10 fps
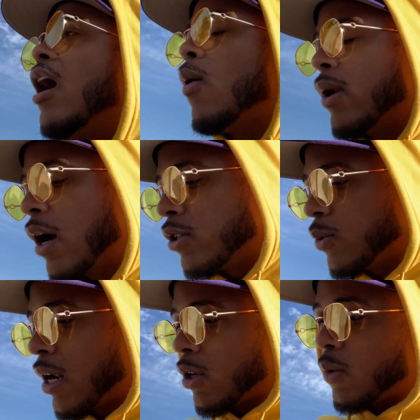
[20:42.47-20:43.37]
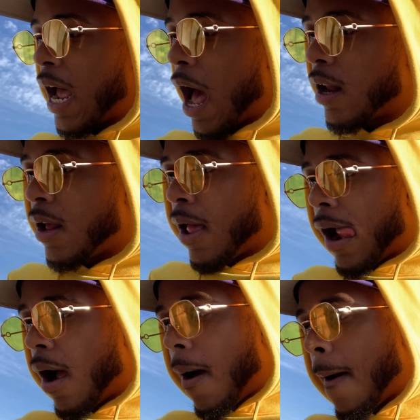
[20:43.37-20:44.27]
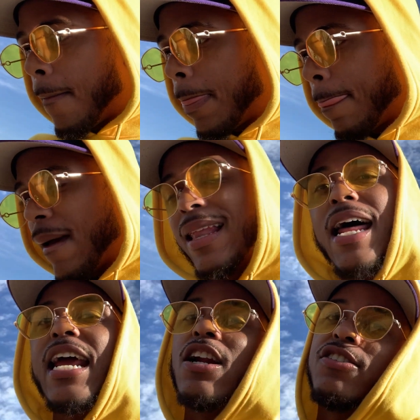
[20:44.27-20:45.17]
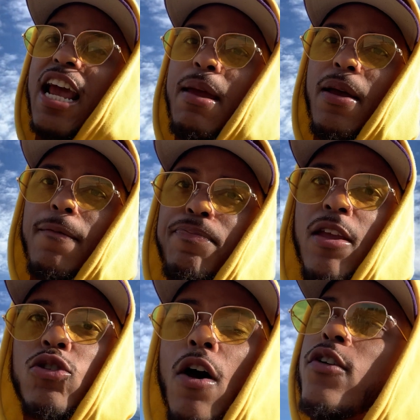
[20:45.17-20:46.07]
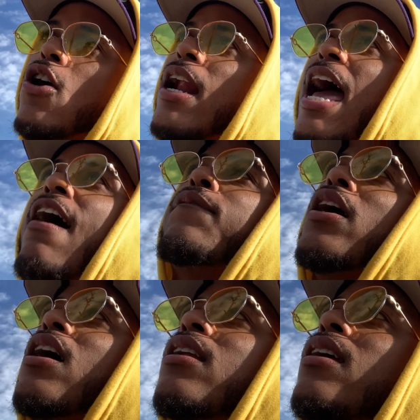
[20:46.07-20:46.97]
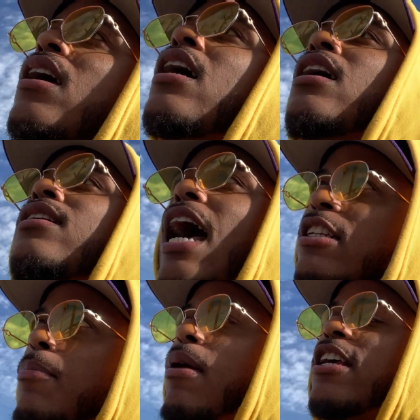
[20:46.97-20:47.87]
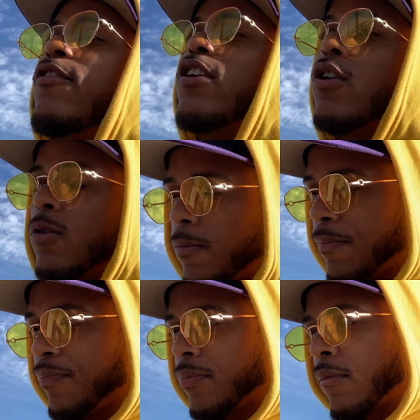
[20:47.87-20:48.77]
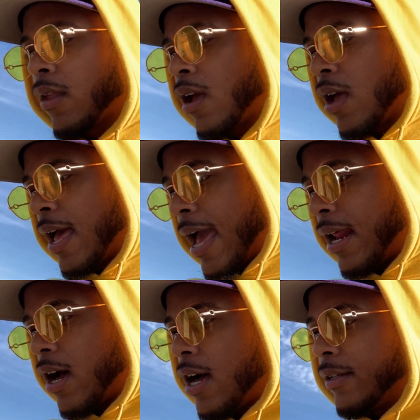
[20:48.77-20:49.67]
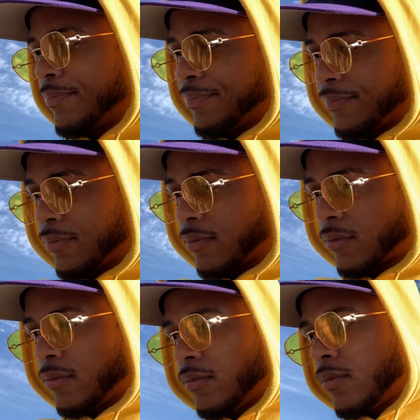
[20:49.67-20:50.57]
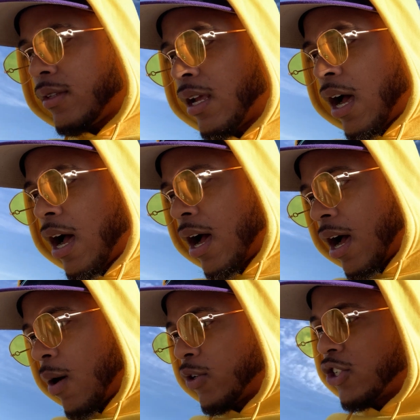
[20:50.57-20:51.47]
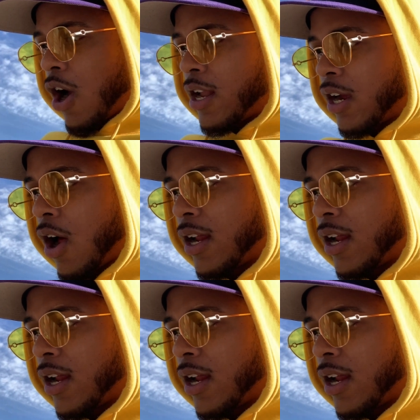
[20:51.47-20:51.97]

What else we got? A lot of entertainment. So if you know how to have fun, that's the place for you. And what you call it?